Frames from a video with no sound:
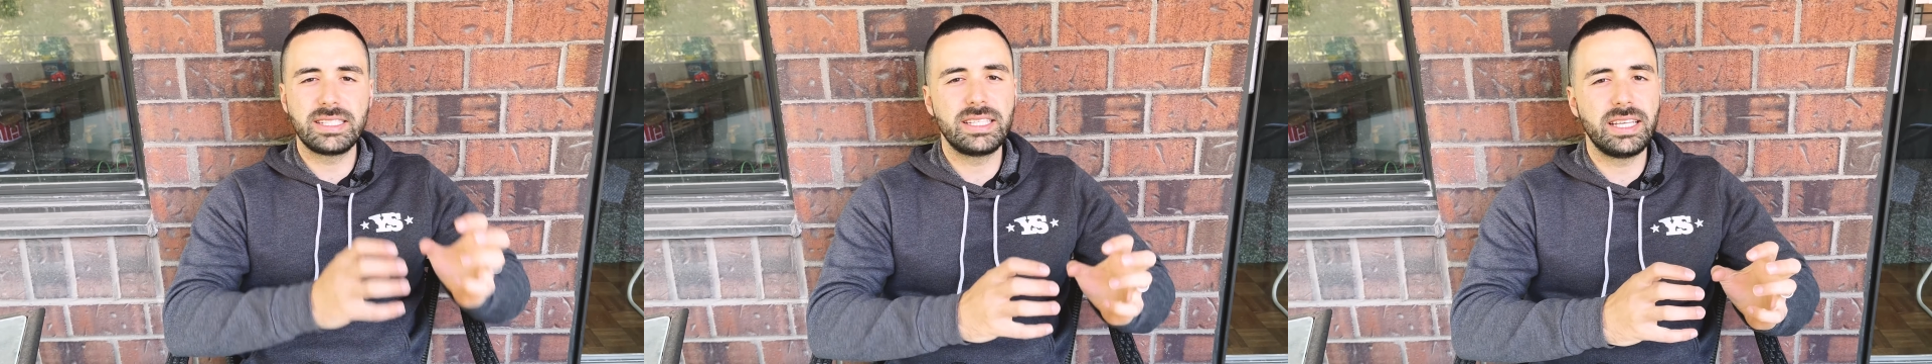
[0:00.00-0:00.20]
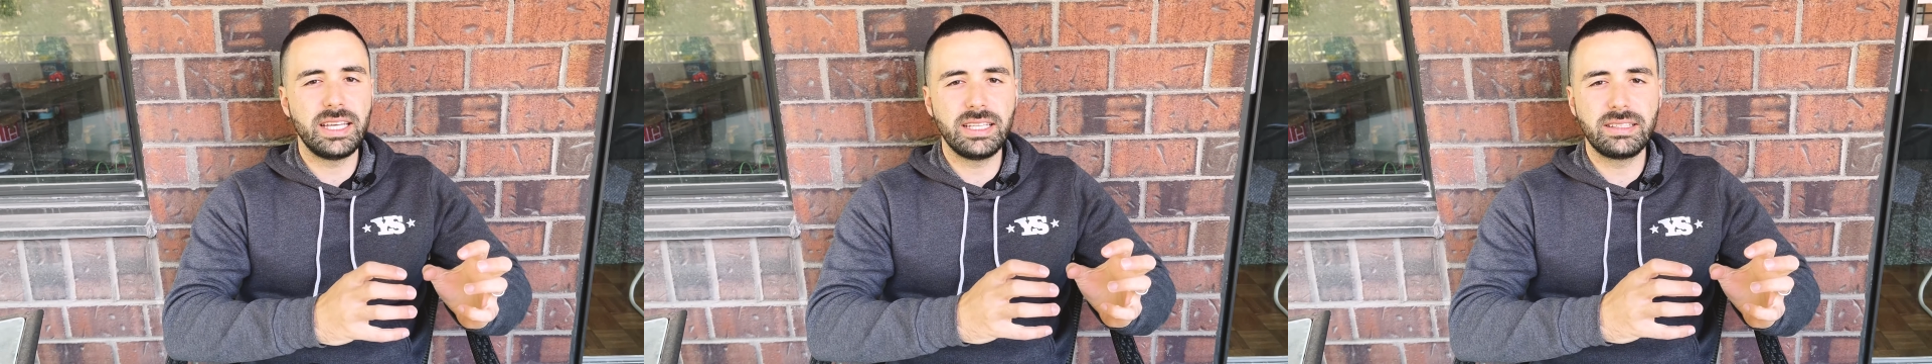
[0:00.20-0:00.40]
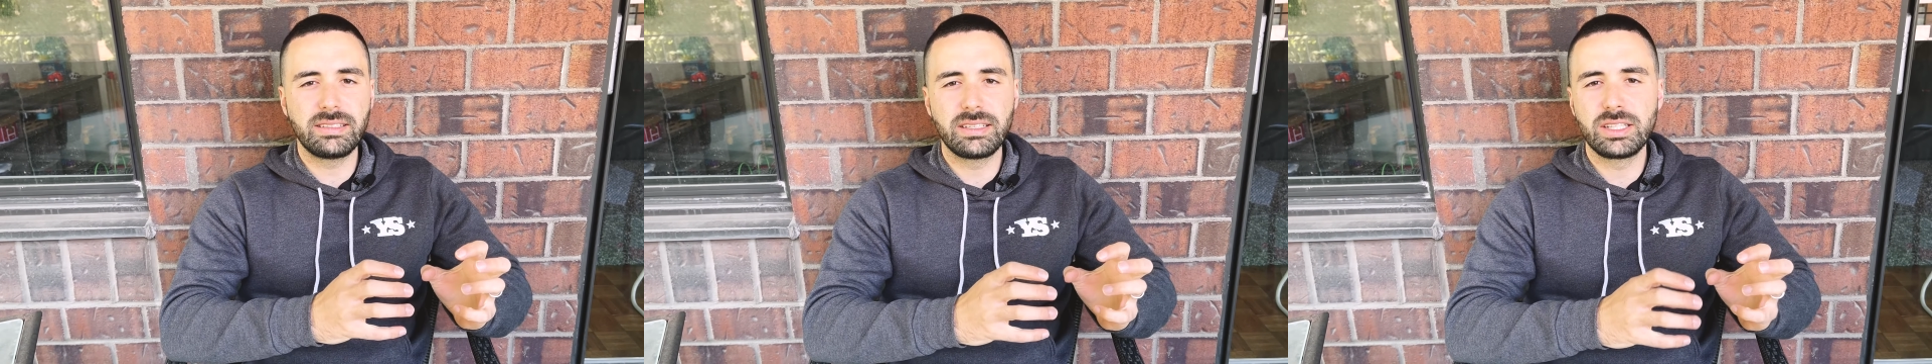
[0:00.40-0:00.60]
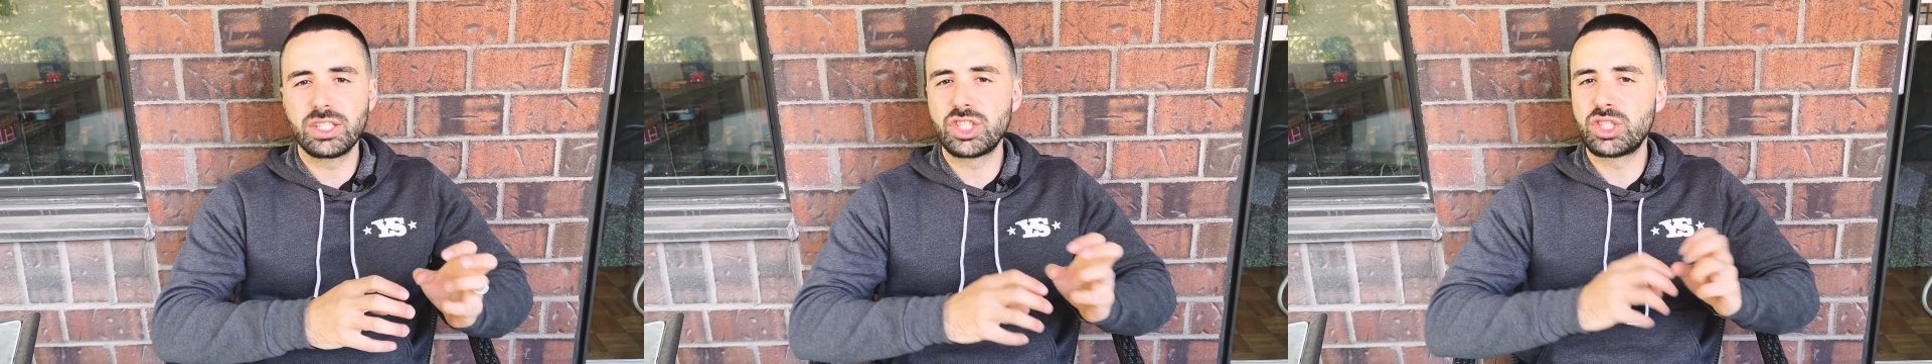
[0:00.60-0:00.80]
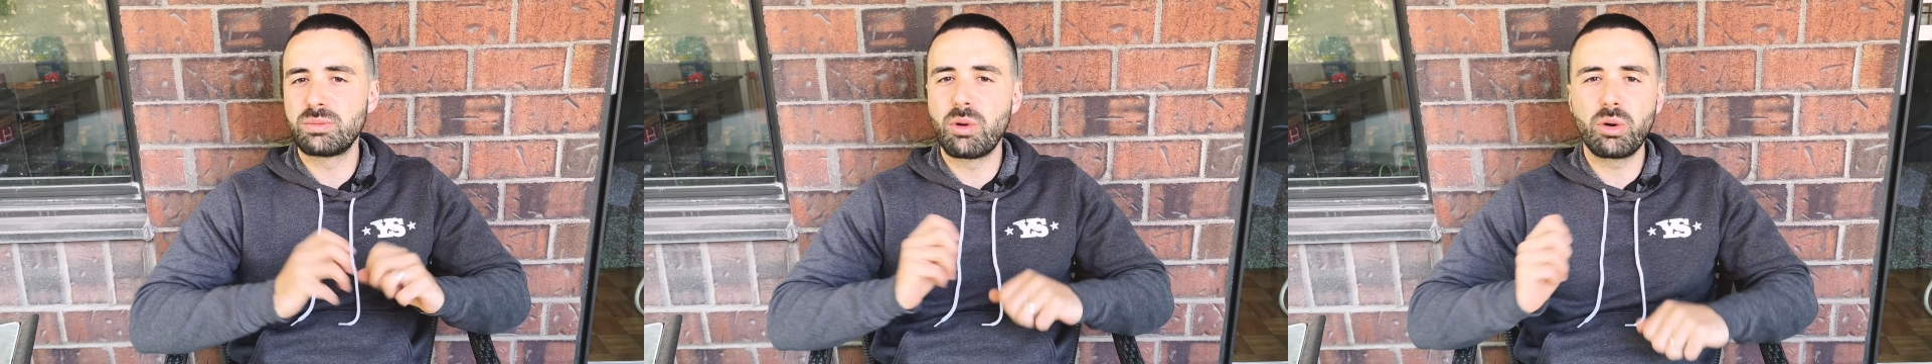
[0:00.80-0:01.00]
heat,
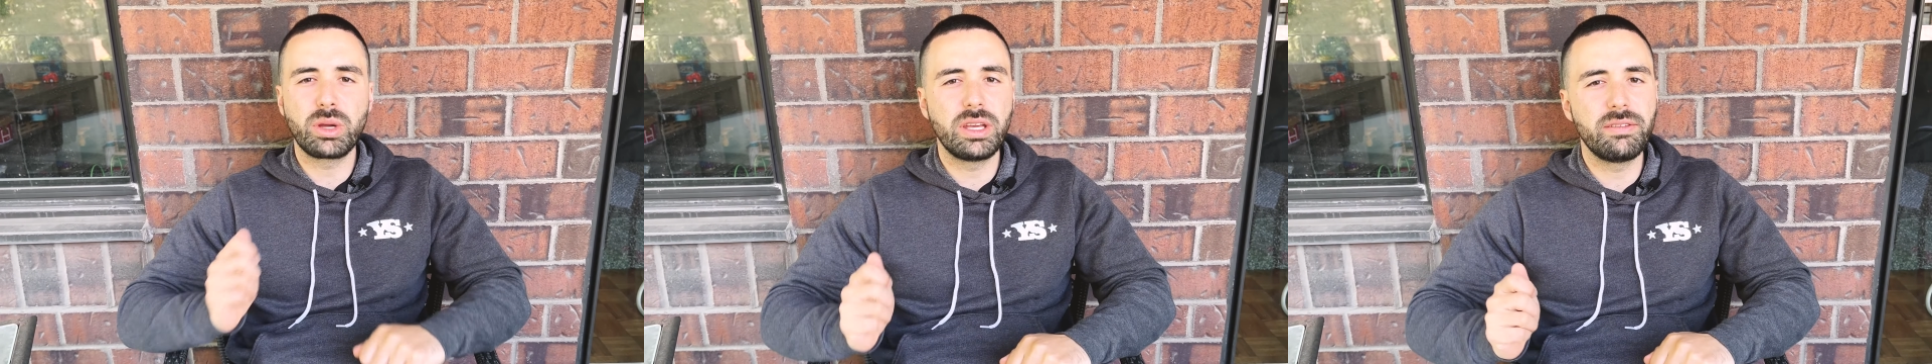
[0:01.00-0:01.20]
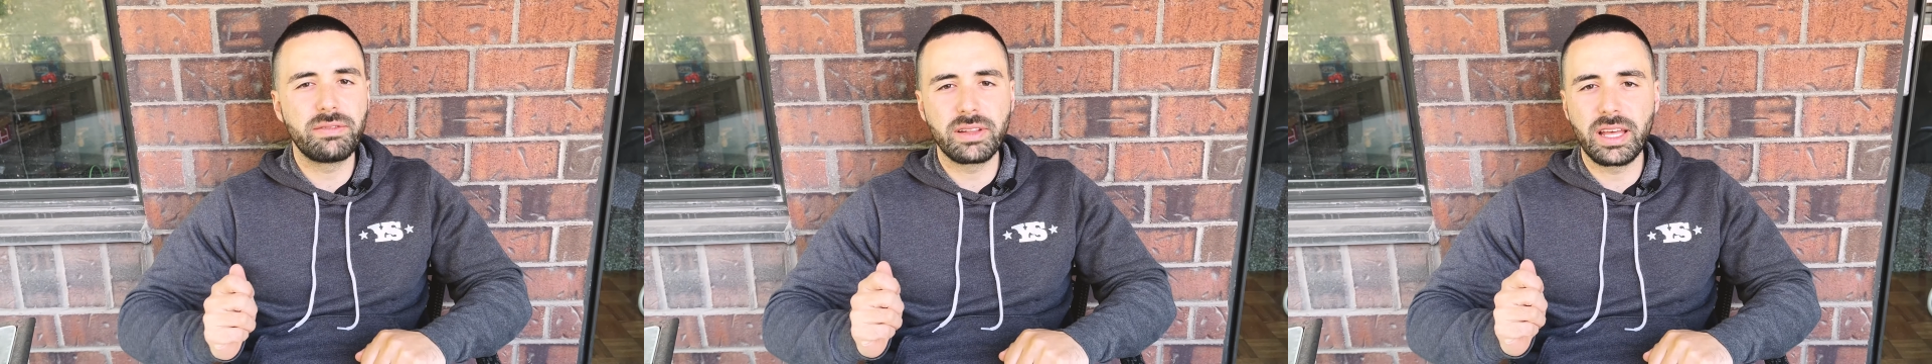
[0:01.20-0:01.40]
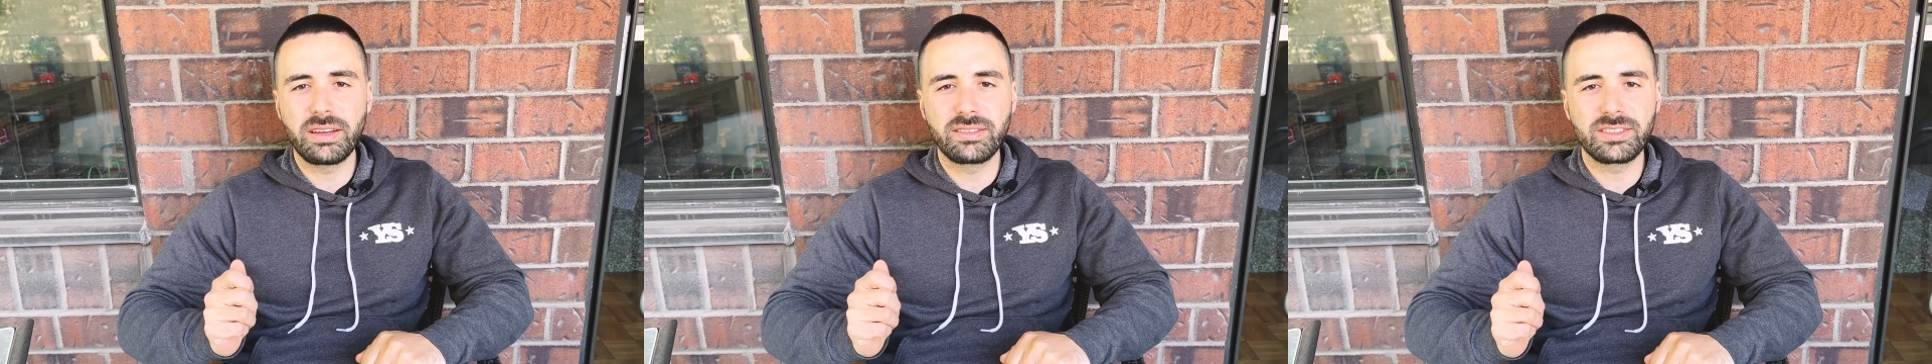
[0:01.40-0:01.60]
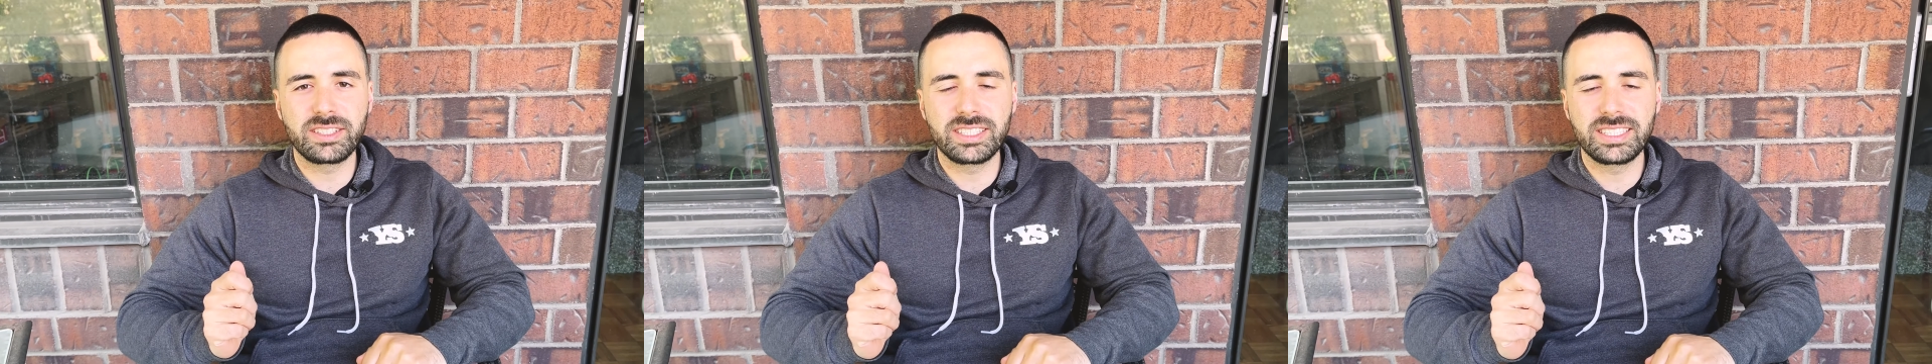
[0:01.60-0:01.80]
smoky flavor,